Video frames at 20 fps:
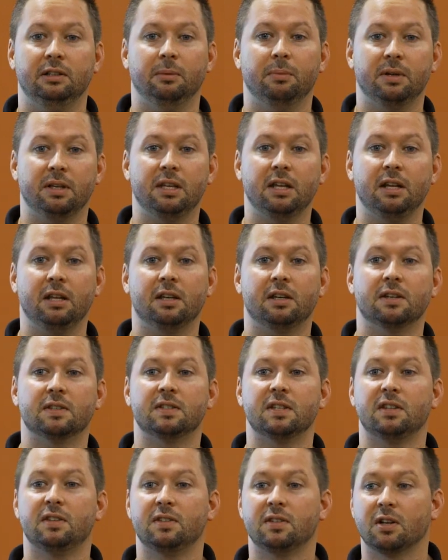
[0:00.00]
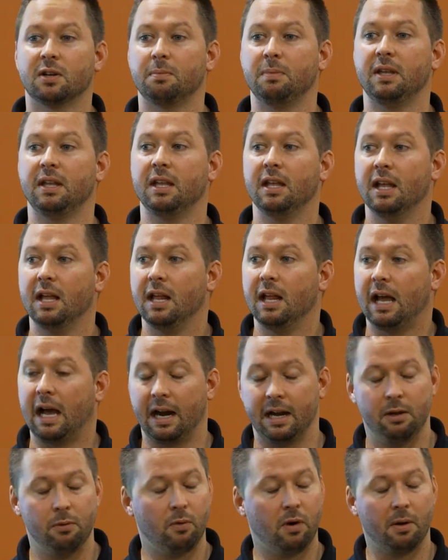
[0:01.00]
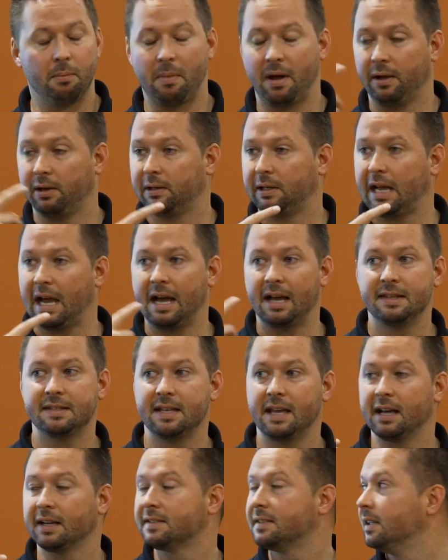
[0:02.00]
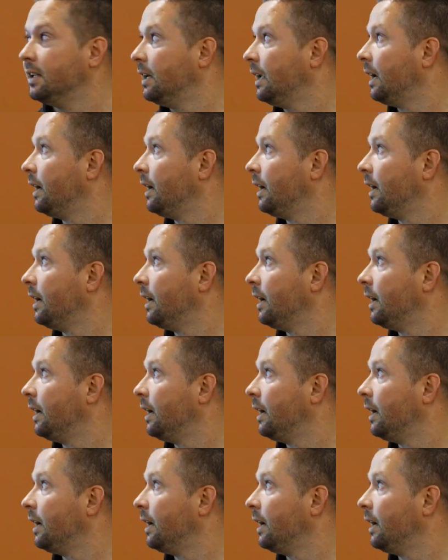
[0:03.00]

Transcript: in the beginning because it took me, I didn't want my contacts in,